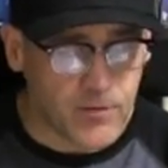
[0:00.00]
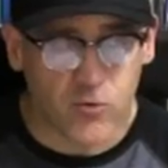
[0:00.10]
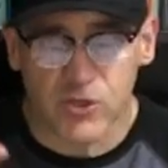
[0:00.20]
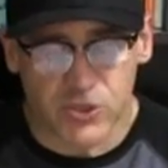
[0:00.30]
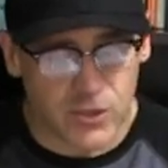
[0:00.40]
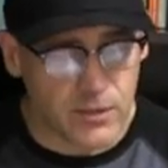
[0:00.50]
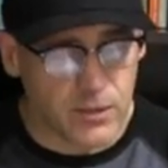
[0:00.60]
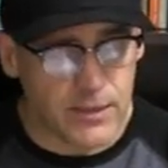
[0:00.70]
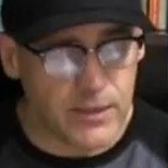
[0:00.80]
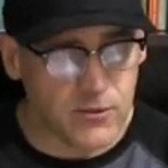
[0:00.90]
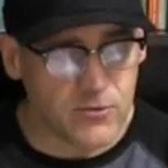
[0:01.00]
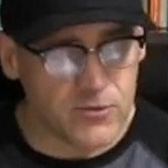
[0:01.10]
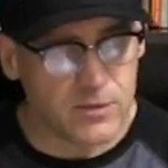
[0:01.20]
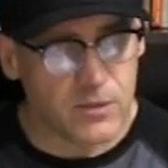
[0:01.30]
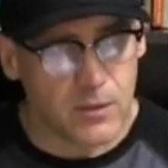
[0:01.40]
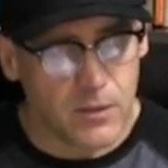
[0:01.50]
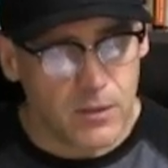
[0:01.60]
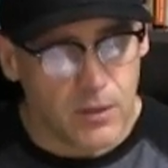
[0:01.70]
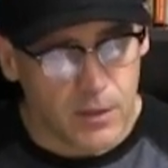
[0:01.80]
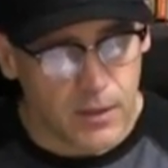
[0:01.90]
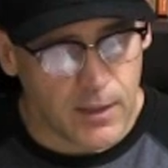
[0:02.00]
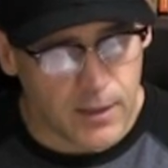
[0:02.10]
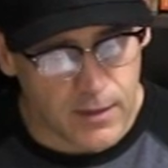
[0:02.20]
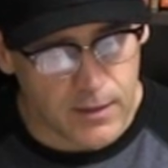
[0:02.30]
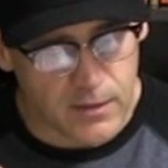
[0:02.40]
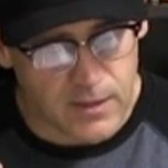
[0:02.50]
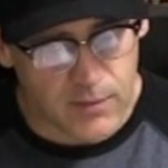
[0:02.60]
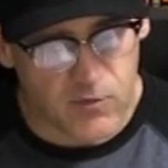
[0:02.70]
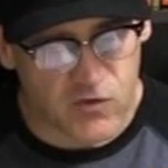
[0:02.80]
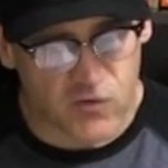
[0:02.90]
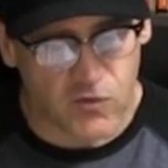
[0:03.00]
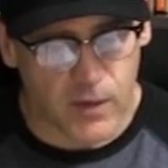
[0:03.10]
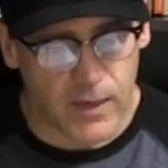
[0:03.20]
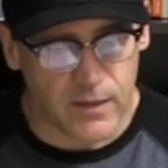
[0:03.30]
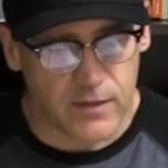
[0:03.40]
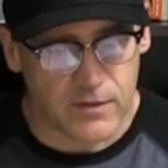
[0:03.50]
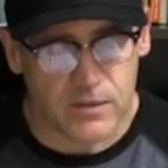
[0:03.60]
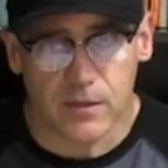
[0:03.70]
Christian leaders demonstrate